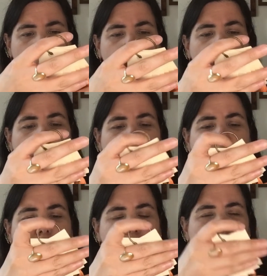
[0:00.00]
Oh no, I need
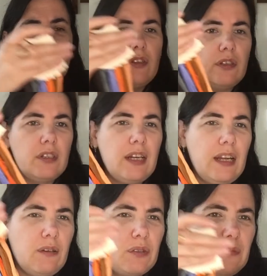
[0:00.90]
to order
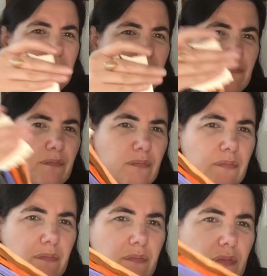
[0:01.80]
Thundercloud.
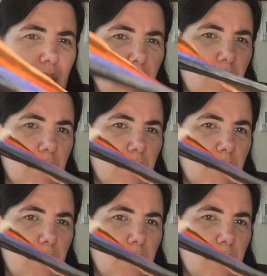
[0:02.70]
So.